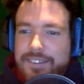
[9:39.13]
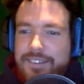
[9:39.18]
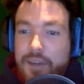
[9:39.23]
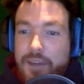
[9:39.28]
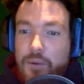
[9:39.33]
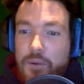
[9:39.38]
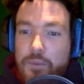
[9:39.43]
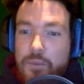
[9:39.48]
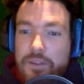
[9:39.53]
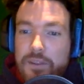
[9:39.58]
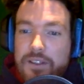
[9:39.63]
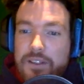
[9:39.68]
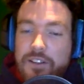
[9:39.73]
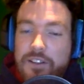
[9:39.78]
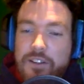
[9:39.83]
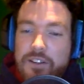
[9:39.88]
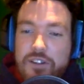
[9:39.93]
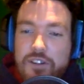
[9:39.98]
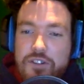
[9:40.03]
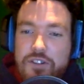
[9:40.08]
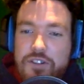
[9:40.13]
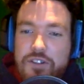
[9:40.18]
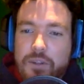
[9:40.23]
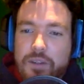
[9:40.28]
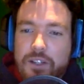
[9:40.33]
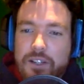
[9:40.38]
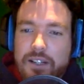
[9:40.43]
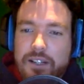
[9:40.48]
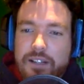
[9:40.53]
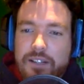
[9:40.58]
That would be another interesting
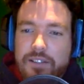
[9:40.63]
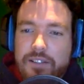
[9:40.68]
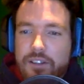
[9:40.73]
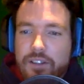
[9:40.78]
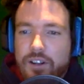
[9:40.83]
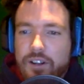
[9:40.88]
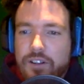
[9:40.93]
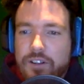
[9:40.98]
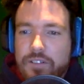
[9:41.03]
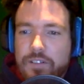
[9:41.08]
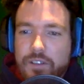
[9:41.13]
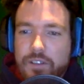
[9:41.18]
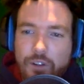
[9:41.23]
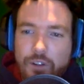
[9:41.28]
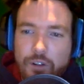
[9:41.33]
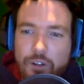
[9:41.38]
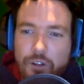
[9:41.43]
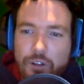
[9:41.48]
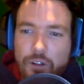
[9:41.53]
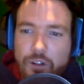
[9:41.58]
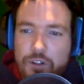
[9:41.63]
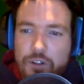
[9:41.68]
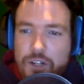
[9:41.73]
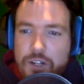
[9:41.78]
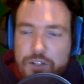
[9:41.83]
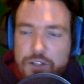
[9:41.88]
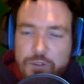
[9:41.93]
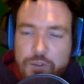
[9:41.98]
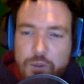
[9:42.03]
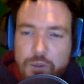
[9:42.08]
one I never thought of, the little girl
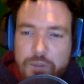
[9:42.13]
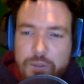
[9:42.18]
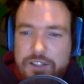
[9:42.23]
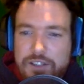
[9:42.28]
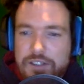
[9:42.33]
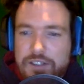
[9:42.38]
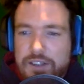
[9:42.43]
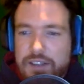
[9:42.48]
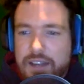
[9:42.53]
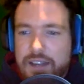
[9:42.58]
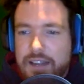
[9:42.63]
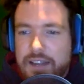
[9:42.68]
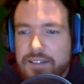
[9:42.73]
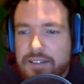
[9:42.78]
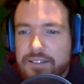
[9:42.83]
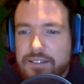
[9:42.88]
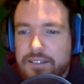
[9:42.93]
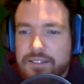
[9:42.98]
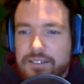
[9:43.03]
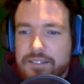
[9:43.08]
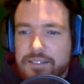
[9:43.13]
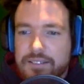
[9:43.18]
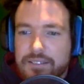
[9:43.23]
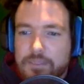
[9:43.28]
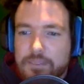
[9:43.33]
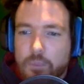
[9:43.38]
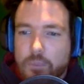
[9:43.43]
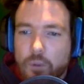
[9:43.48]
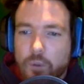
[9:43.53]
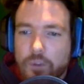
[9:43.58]
transforming into that
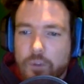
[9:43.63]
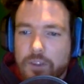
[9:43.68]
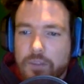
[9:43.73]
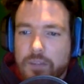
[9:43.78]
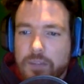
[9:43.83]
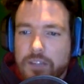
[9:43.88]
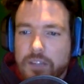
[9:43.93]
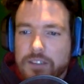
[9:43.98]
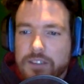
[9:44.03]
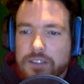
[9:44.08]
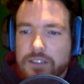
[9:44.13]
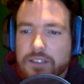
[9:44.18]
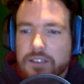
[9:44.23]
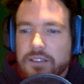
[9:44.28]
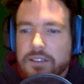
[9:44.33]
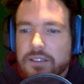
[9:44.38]
molded monster.